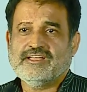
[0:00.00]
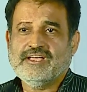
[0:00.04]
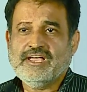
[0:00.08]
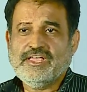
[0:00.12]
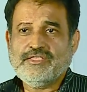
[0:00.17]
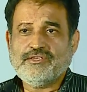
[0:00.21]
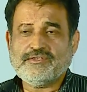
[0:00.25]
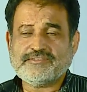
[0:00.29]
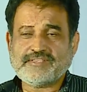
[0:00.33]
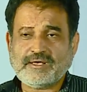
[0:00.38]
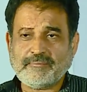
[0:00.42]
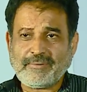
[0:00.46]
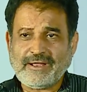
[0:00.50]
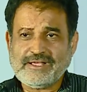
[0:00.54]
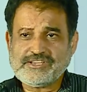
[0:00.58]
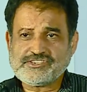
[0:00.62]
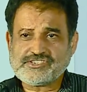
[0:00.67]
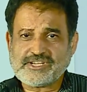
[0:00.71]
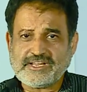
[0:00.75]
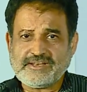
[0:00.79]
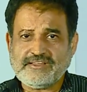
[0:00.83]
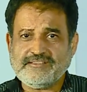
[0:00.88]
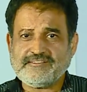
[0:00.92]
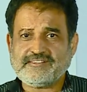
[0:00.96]
So supply
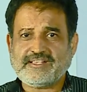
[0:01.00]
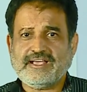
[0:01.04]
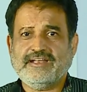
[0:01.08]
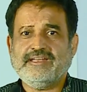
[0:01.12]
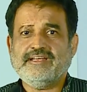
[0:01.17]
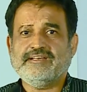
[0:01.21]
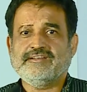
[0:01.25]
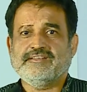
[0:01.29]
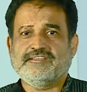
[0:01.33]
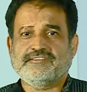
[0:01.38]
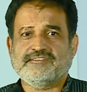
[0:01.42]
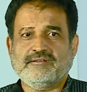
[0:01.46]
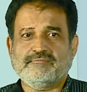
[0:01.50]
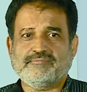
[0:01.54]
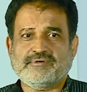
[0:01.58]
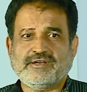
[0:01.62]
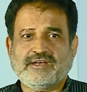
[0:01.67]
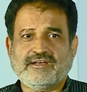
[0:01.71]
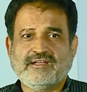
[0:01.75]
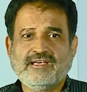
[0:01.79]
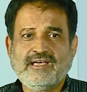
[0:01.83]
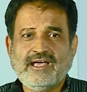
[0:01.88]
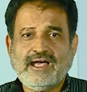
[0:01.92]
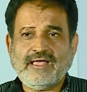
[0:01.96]
chain is getting
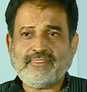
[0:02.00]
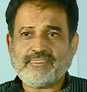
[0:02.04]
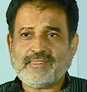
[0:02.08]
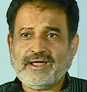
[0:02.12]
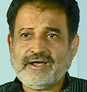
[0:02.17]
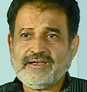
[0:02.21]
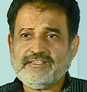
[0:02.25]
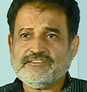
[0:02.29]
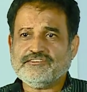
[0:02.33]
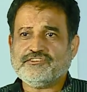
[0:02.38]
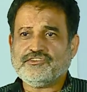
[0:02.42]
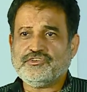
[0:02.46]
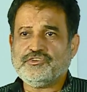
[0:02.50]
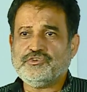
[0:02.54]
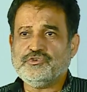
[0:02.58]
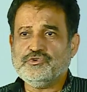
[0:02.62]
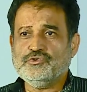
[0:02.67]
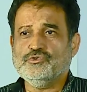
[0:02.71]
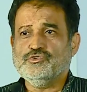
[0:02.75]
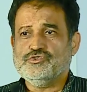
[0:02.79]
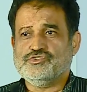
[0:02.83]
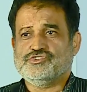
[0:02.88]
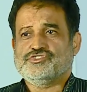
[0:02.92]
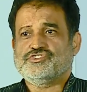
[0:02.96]
disrupted, and that is
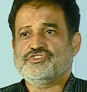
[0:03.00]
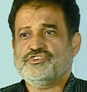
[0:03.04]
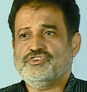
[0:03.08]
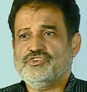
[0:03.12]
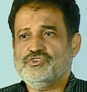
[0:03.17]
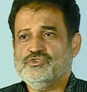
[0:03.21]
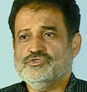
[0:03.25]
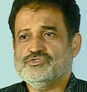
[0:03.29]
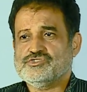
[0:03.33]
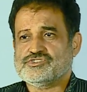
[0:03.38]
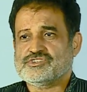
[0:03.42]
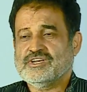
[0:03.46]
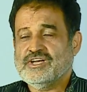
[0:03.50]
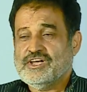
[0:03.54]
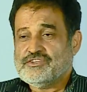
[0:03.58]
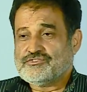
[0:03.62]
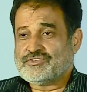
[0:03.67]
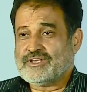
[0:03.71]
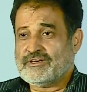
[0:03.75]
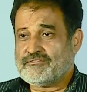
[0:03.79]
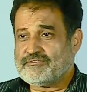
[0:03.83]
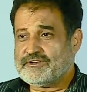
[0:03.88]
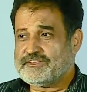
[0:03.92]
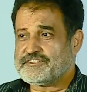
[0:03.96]
huge, huge. So
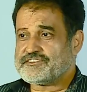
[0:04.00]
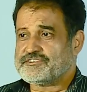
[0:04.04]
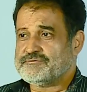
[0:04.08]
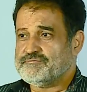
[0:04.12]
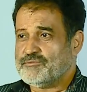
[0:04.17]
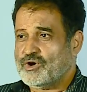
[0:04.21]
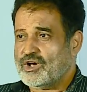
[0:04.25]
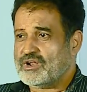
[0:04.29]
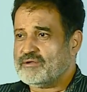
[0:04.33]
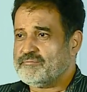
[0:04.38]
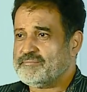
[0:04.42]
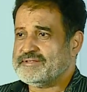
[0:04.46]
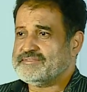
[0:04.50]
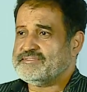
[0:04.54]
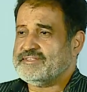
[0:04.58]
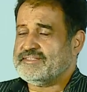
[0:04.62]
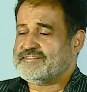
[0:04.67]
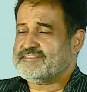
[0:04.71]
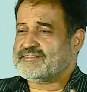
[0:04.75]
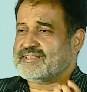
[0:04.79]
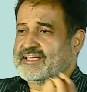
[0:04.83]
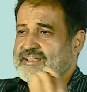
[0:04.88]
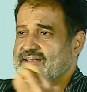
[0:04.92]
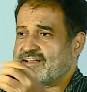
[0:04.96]
every small business
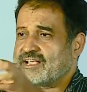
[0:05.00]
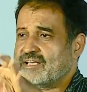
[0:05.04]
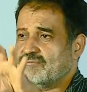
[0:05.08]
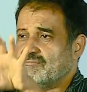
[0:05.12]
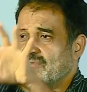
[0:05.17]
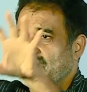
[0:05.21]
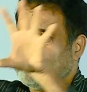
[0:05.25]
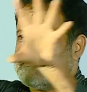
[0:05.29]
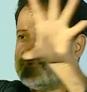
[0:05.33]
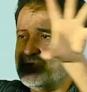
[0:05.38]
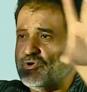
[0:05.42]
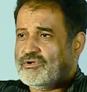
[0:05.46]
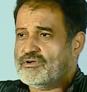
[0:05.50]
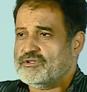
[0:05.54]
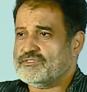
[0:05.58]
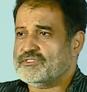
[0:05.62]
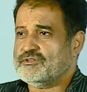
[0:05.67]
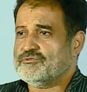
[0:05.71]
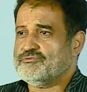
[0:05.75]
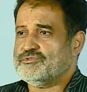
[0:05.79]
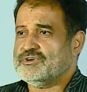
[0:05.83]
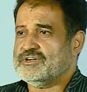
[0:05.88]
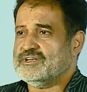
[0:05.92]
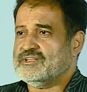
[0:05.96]
can come up all over the
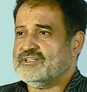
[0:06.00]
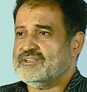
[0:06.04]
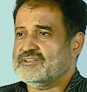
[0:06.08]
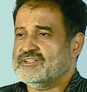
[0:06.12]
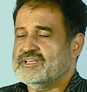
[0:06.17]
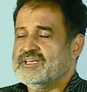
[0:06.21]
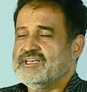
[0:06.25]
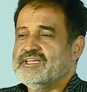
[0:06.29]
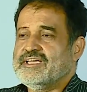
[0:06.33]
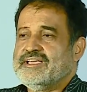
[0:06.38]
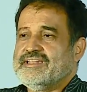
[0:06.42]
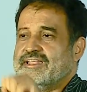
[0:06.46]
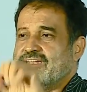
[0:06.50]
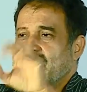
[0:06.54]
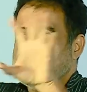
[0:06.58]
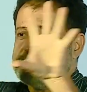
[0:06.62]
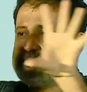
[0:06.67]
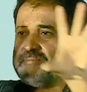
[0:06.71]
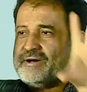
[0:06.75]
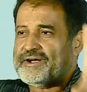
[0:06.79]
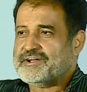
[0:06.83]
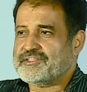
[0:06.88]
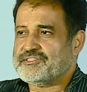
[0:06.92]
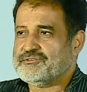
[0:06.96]
world, in any
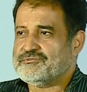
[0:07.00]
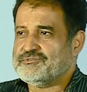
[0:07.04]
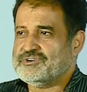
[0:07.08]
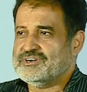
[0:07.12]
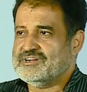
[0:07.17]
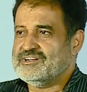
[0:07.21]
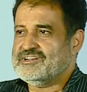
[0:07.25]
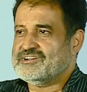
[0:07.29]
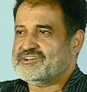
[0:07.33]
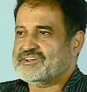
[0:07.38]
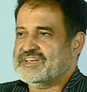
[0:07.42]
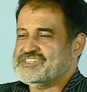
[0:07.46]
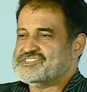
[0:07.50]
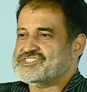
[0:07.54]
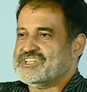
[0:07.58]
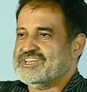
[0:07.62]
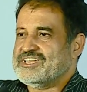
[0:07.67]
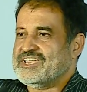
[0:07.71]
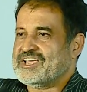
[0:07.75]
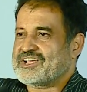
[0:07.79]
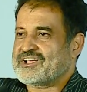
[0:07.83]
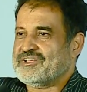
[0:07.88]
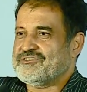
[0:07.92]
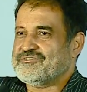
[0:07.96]
part of the world, reach
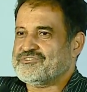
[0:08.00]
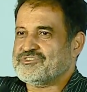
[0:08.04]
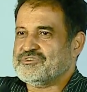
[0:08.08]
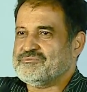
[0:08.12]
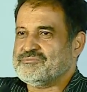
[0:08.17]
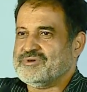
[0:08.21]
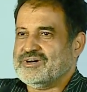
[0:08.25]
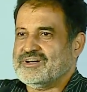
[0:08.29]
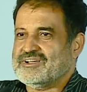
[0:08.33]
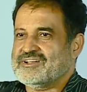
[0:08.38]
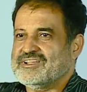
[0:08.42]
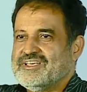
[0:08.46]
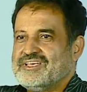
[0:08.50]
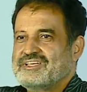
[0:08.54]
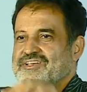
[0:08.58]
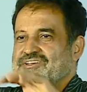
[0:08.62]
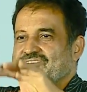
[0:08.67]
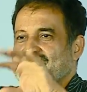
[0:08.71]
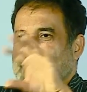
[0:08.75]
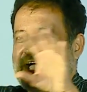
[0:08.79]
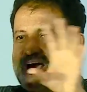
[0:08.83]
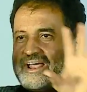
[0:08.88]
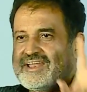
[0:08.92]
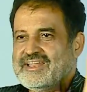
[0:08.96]
any consumer
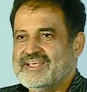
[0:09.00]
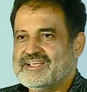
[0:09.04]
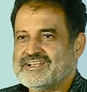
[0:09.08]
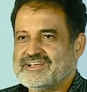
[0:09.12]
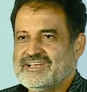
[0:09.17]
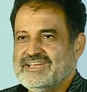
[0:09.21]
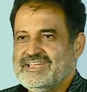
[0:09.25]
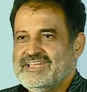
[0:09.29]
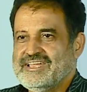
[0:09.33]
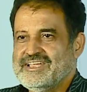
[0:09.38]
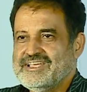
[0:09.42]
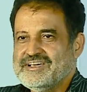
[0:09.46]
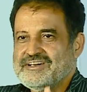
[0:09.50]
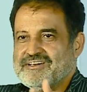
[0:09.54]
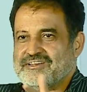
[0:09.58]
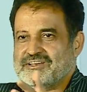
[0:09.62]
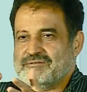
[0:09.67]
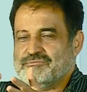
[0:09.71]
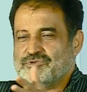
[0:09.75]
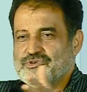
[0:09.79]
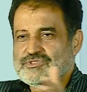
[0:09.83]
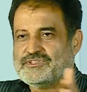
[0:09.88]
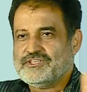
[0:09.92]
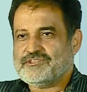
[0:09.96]
directly,
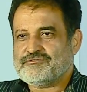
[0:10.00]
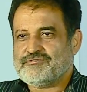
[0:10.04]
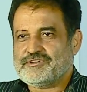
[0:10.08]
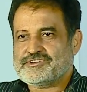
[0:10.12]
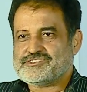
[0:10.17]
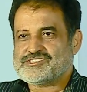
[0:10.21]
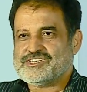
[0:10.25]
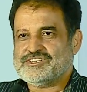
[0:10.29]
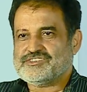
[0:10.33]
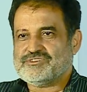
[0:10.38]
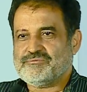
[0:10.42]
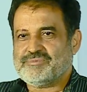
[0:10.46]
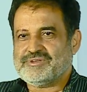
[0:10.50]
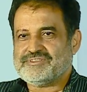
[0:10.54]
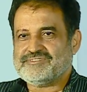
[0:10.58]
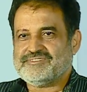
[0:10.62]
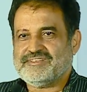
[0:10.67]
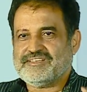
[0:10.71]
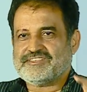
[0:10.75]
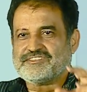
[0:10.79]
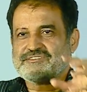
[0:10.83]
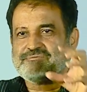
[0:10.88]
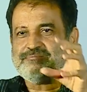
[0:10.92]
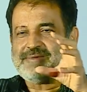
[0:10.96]
remove this friction to
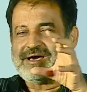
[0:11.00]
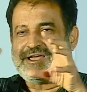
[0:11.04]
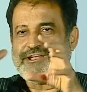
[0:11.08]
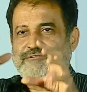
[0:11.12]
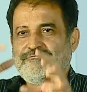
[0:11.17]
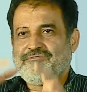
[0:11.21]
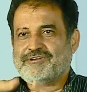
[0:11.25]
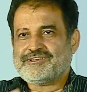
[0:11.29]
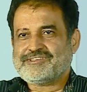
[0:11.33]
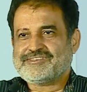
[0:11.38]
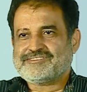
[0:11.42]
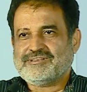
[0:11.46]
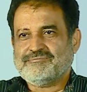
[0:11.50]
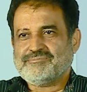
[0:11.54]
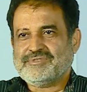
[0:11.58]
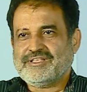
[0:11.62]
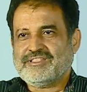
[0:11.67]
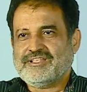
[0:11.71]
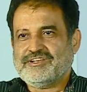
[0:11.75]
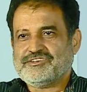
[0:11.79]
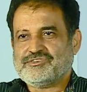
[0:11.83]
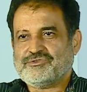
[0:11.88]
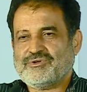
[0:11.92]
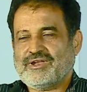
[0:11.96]
business, manufacture something
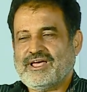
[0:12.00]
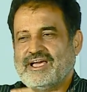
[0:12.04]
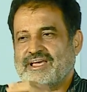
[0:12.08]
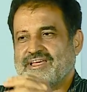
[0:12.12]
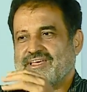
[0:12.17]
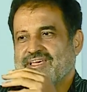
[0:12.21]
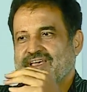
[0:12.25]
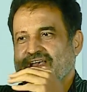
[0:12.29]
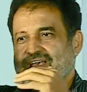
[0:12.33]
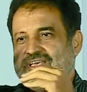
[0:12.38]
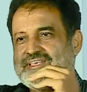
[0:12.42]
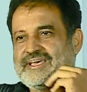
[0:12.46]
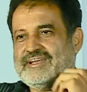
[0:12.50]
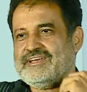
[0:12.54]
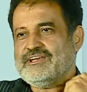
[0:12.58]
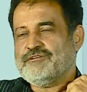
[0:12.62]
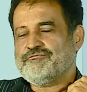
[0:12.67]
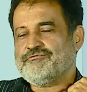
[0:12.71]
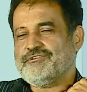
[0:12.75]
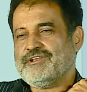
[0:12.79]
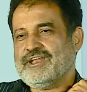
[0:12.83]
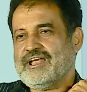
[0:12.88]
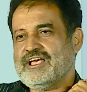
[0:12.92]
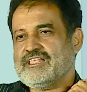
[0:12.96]
that you like, get it
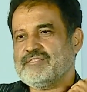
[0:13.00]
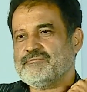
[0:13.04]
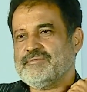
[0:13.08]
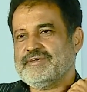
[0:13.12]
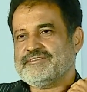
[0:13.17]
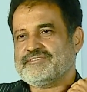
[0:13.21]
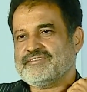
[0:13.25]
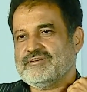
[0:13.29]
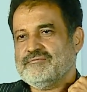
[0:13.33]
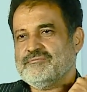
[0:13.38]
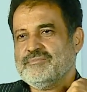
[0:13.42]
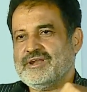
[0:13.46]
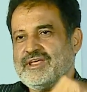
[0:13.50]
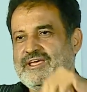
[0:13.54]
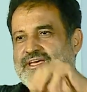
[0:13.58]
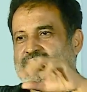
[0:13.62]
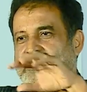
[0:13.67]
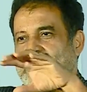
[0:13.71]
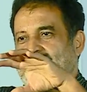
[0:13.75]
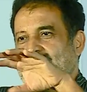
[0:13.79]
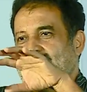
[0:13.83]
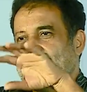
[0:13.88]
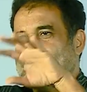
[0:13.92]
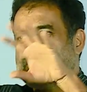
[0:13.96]
financed by somebody,
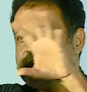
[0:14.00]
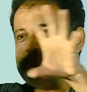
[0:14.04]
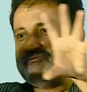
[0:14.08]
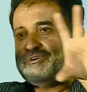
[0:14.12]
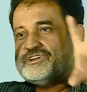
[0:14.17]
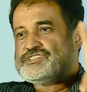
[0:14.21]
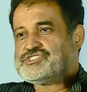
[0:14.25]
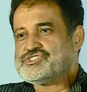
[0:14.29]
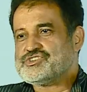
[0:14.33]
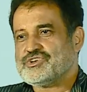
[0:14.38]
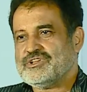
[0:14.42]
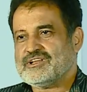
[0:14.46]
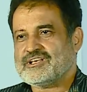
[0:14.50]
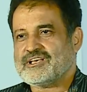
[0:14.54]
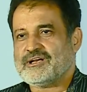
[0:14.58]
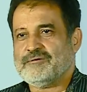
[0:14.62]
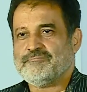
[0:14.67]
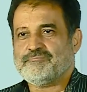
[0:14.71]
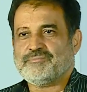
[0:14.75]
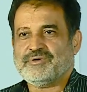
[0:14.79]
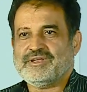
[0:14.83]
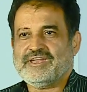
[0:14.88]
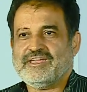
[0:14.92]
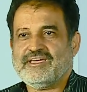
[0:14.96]
and the virtual
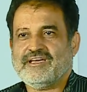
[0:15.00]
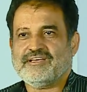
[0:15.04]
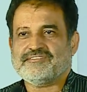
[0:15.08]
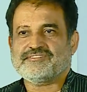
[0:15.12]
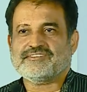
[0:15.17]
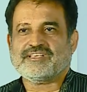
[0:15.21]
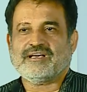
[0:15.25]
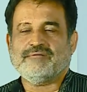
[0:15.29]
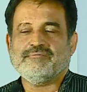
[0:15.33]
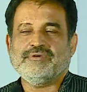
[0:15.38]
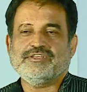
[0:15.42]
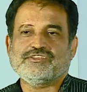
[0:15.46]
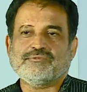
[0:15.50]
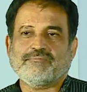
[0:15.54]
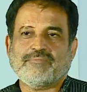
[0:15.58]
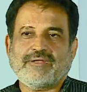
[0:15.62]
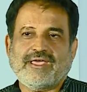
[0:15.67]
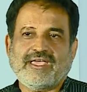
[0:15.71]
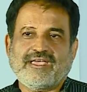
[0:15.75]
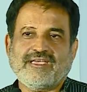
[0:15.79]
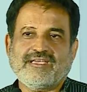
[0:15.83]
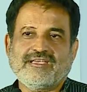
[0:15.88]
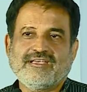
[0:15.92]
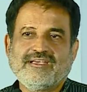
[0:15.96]
company has come into
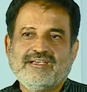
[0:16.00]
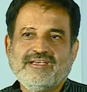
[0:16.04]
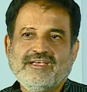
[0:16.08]
play.